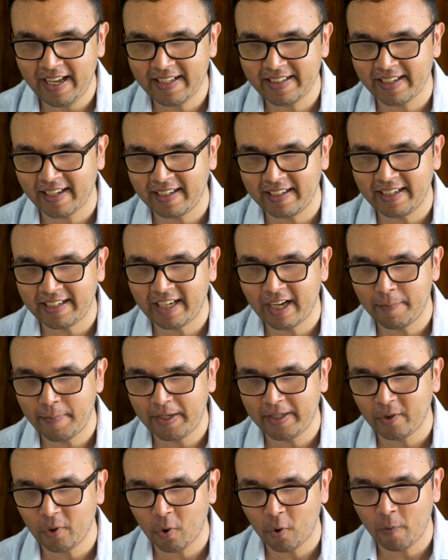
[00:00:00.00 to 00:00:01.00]
is a little
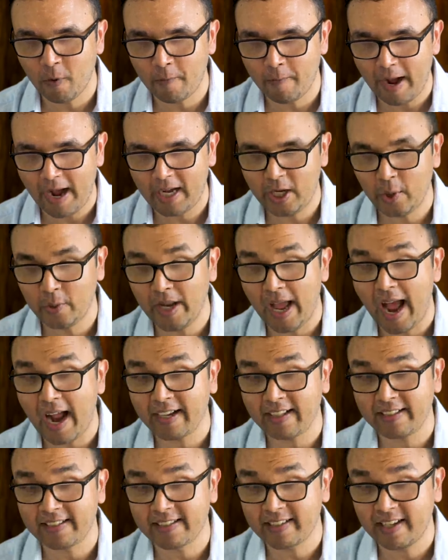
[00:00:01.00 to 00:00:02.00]
bit overvalued
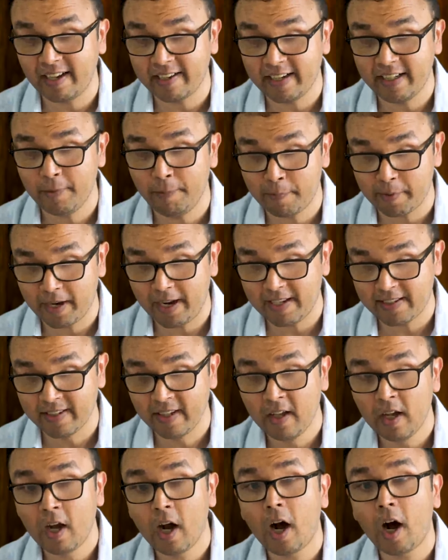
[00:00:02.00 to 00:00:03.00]
at its current price.
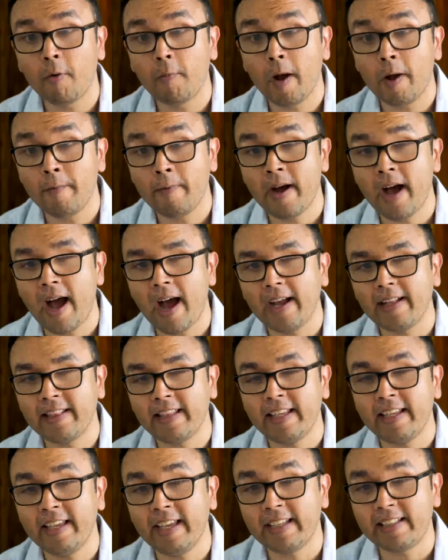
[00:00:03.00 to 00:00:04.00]
However, I
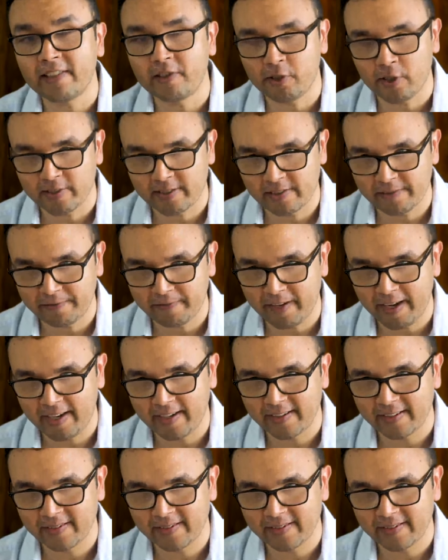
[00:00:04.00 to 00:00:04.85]
think it's justified.